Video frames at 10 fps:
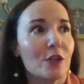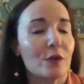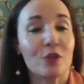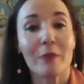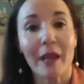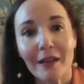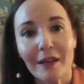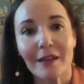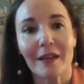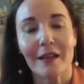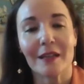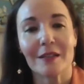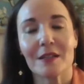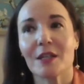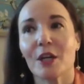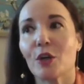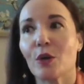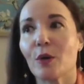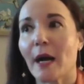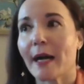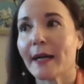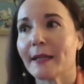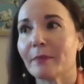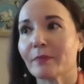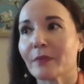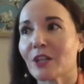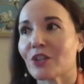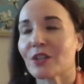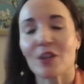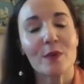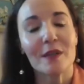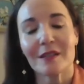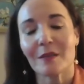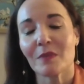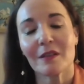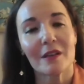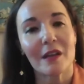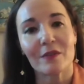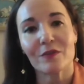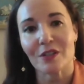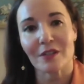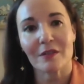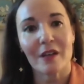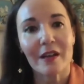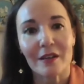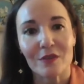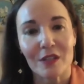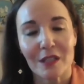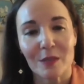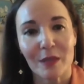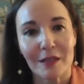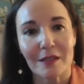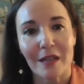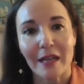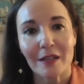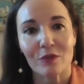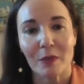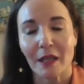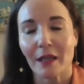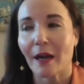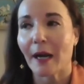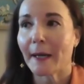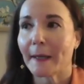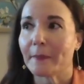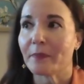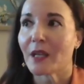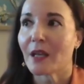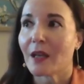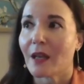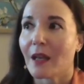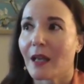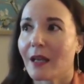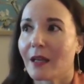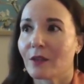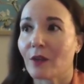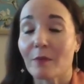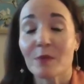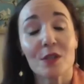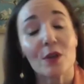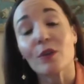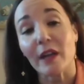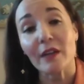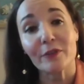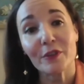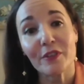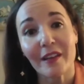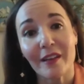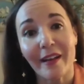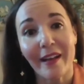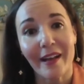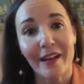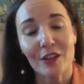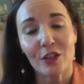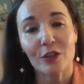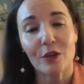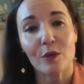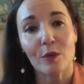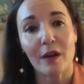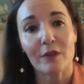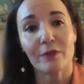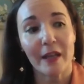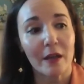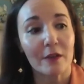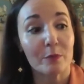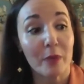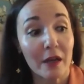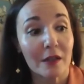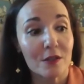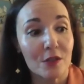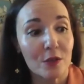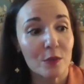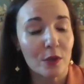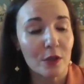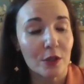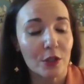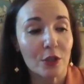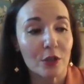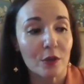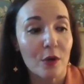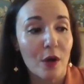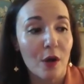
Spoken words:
know, humanity. And so it's just always something that I've just loved and has been inside of me. And I'm so grateful that I had, you know, a fan of parents who were, you know,